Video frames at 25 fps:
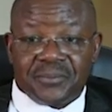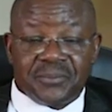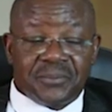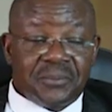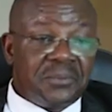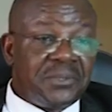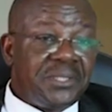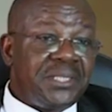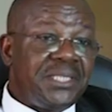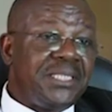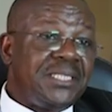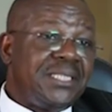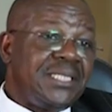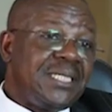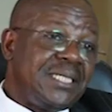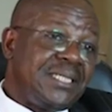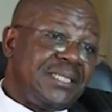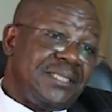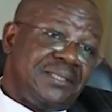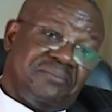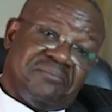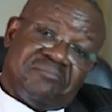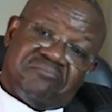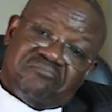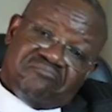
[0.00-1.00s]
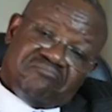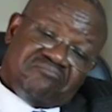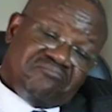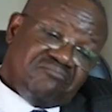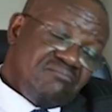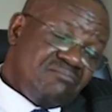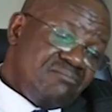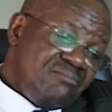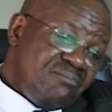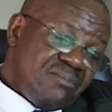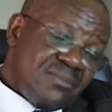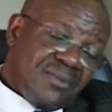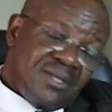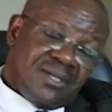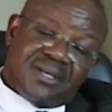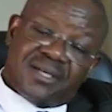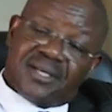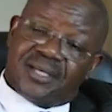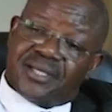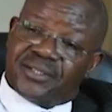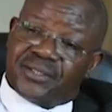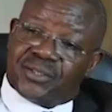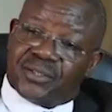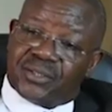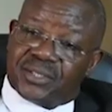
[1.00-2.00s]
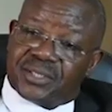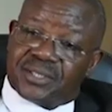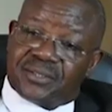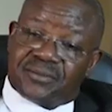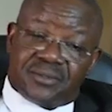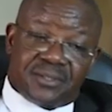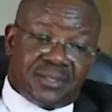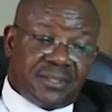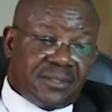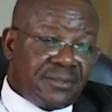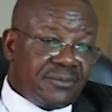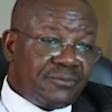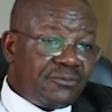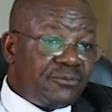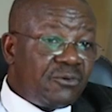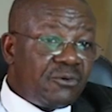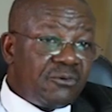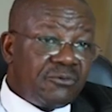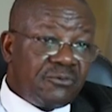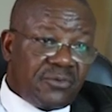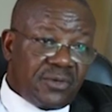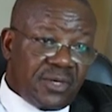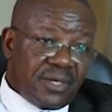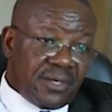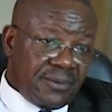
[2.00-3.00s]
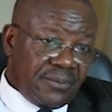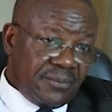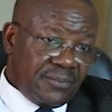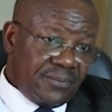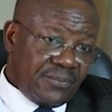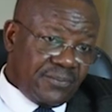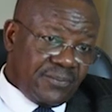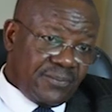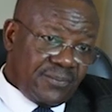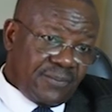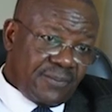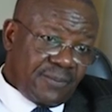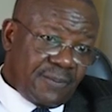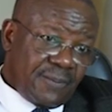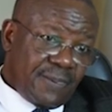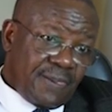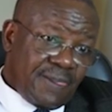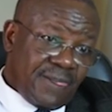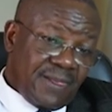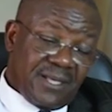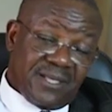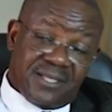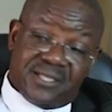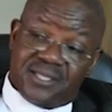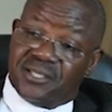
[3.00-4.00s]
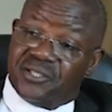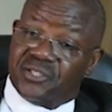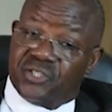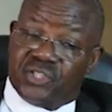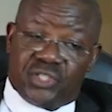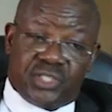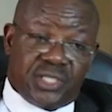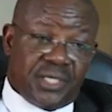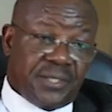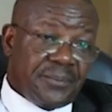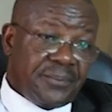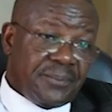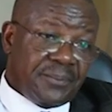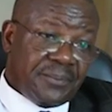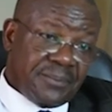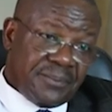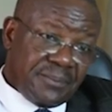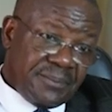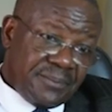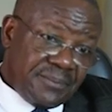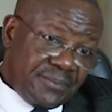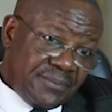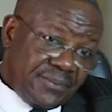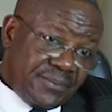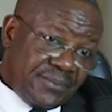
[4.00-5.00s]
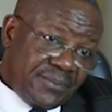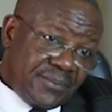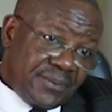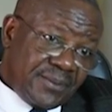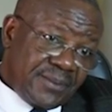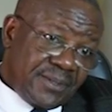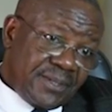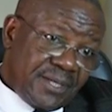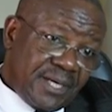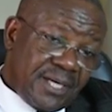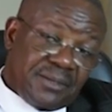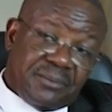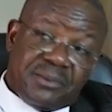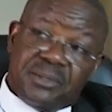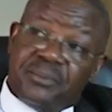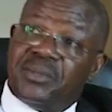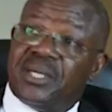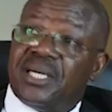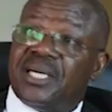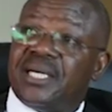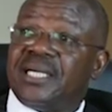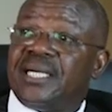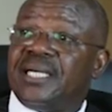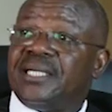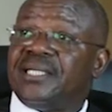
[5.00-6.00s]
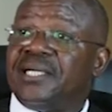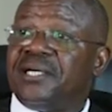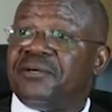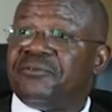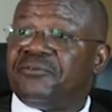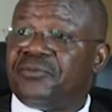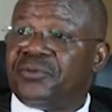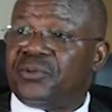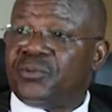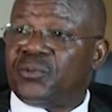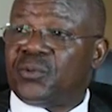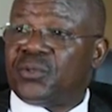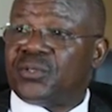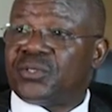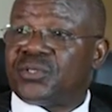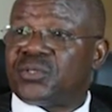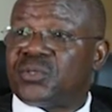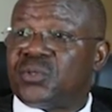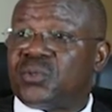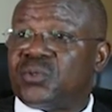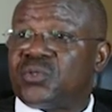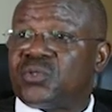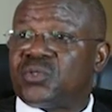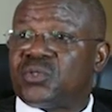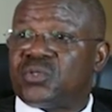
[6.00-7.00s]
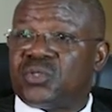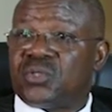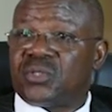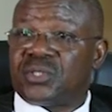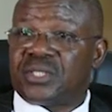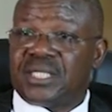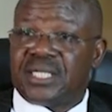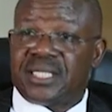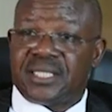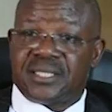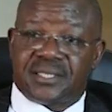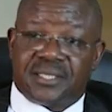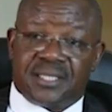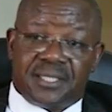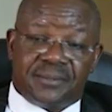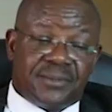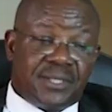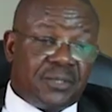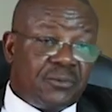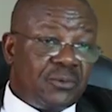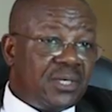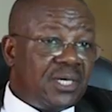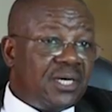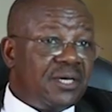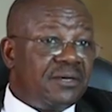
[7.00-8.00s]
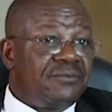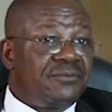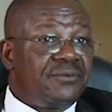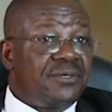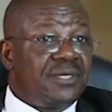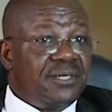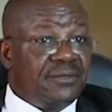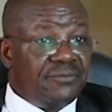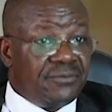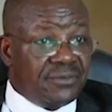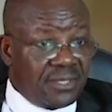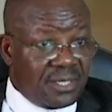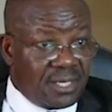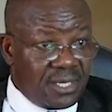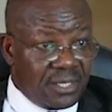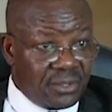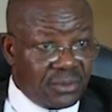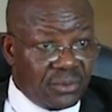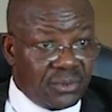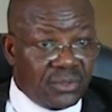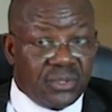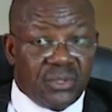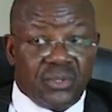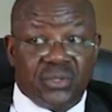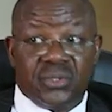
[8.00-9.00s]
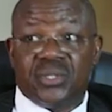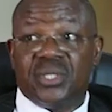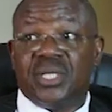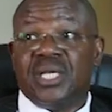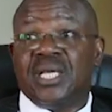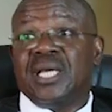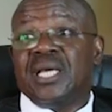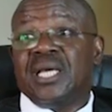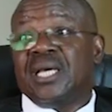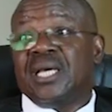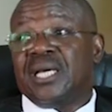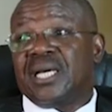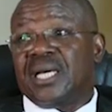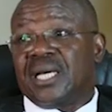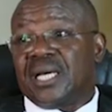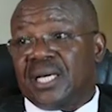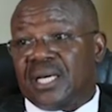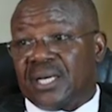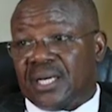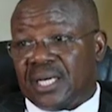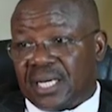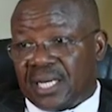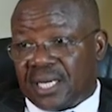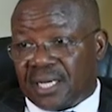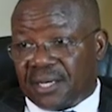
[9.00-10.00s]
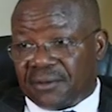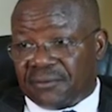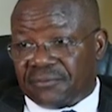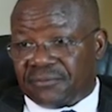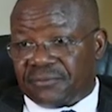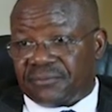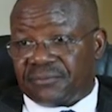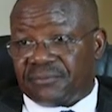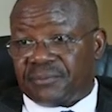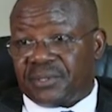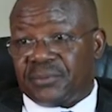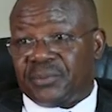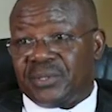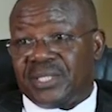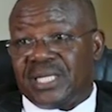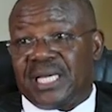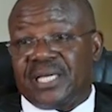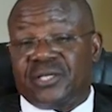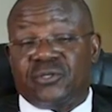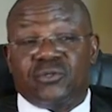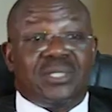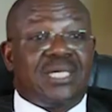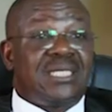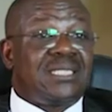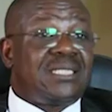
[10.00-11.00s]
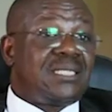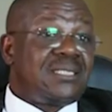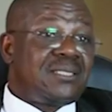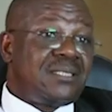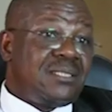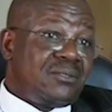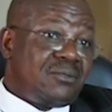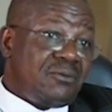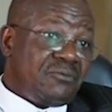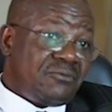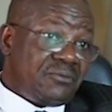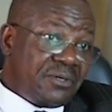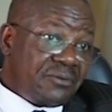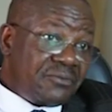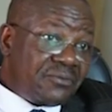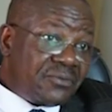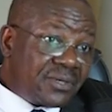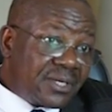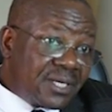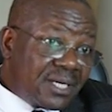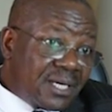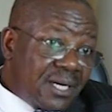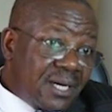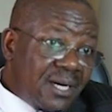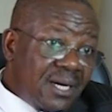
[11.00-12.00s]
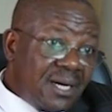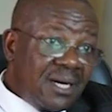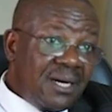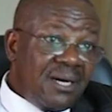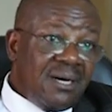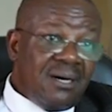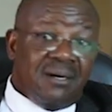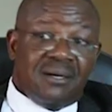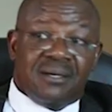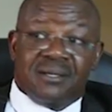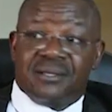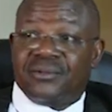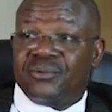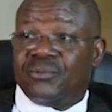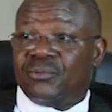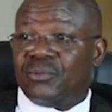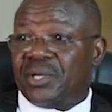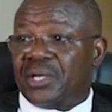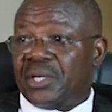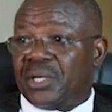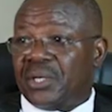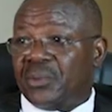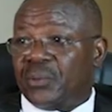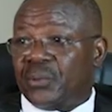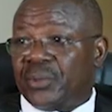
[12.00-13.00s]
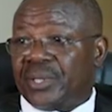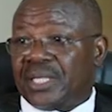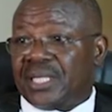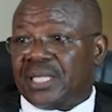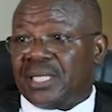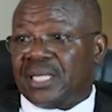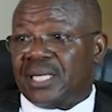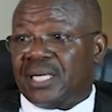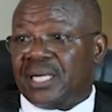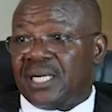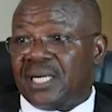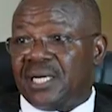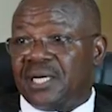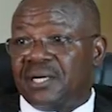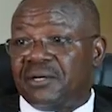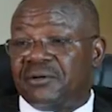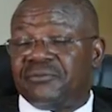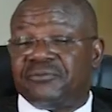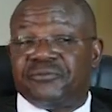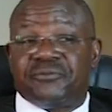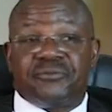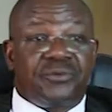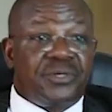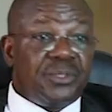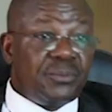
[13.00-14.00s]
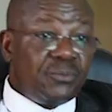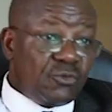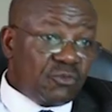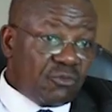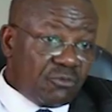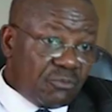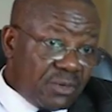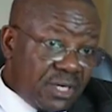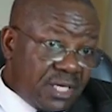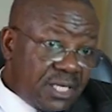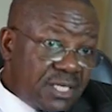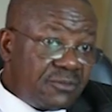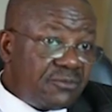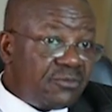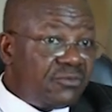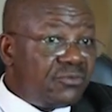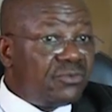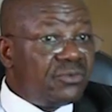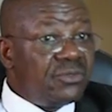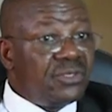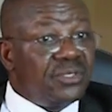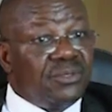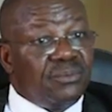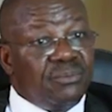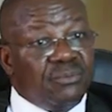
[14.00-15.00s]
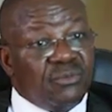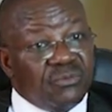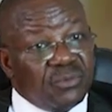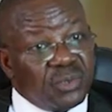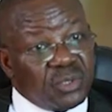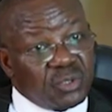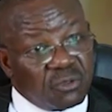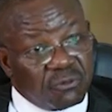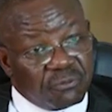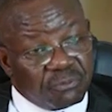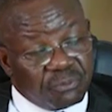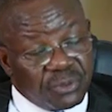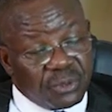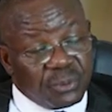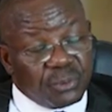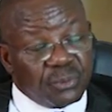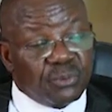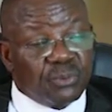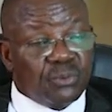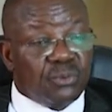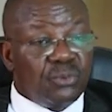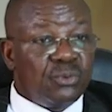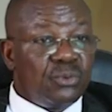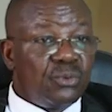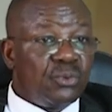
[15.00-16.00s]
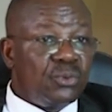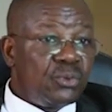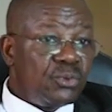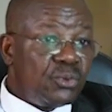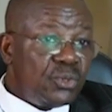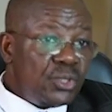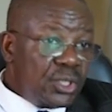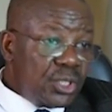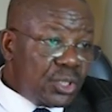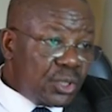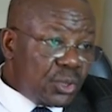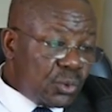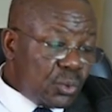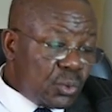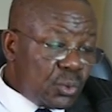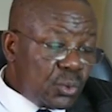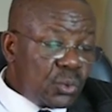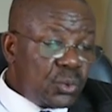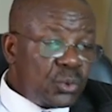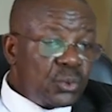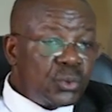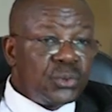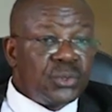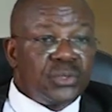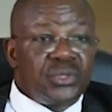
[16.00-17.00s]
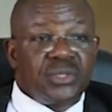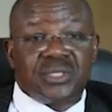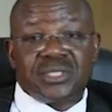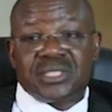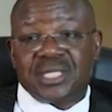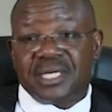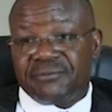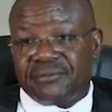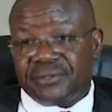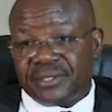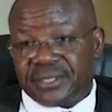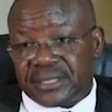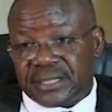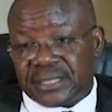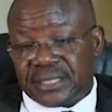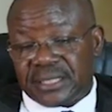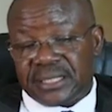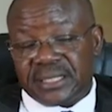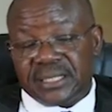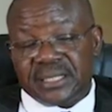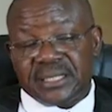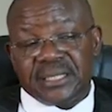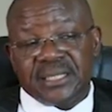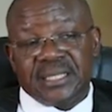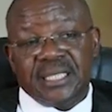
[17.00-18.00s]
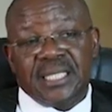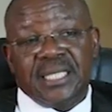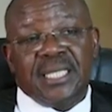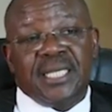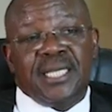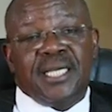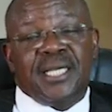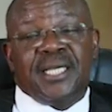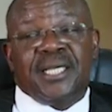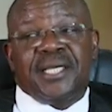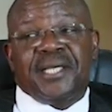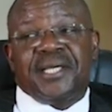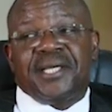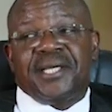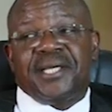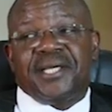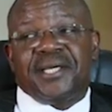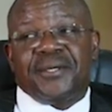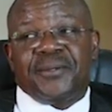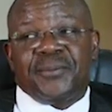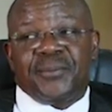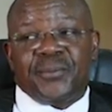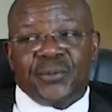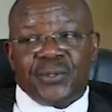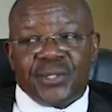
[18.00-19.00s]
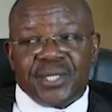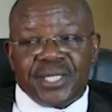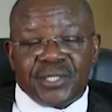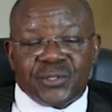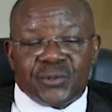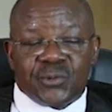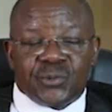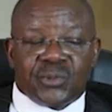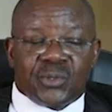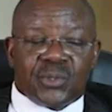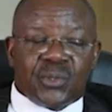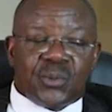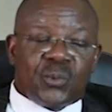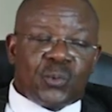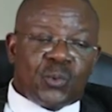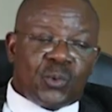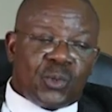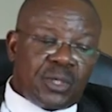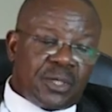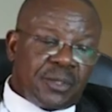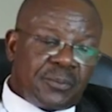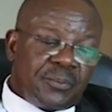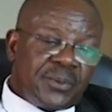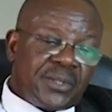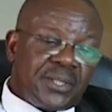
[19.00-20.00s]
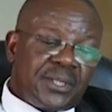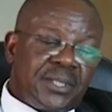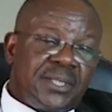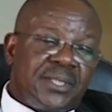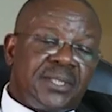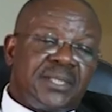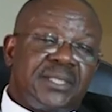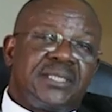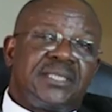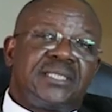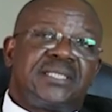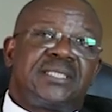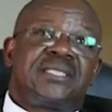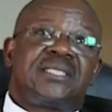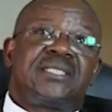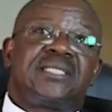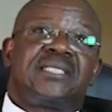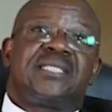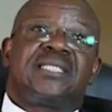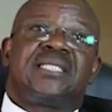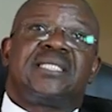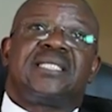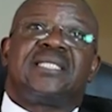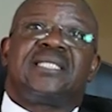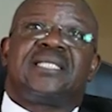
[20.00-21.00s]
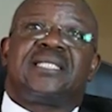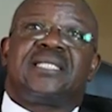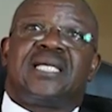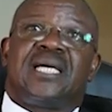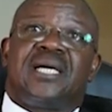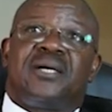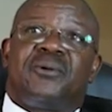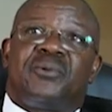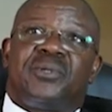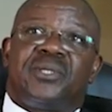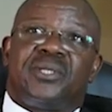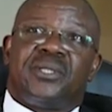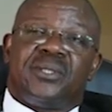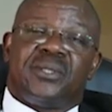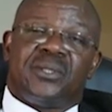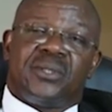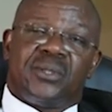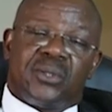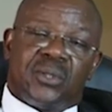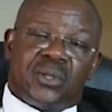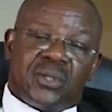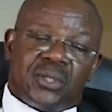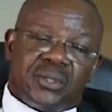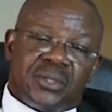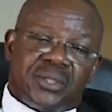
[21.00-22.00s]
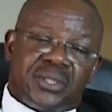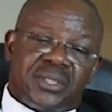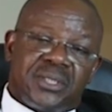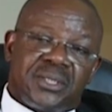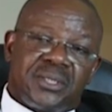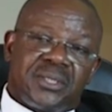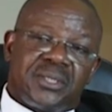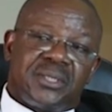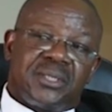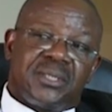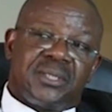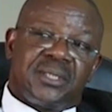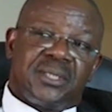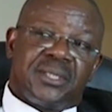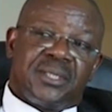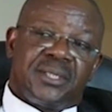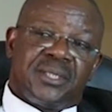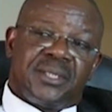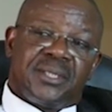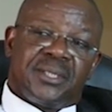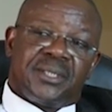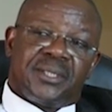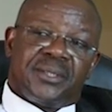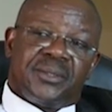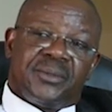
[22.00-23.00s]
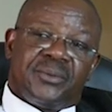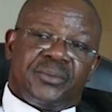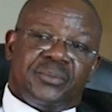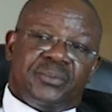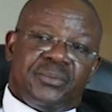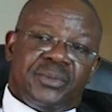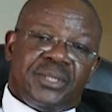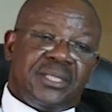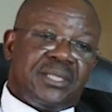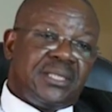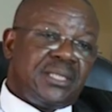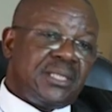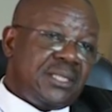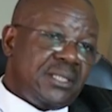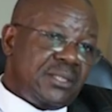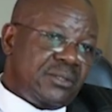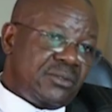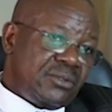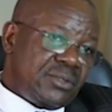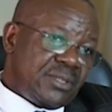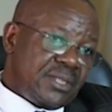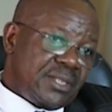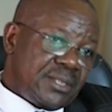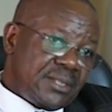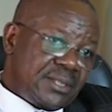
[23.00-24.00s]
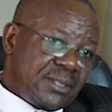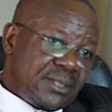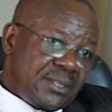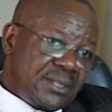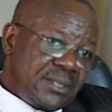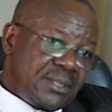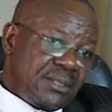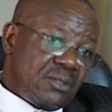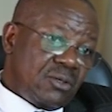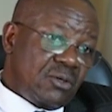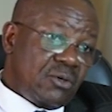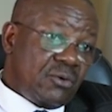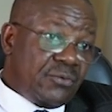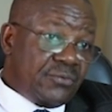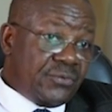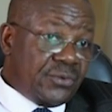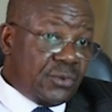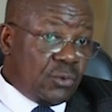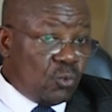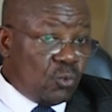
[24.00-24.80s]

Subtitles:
money and just fanfare. It's a shame. I remember Gaddafi was so strong that we have African Union, have maybe like United States of Africa, where we can have free movement of people, goods, services. But it will not work because that will not be in the interests of the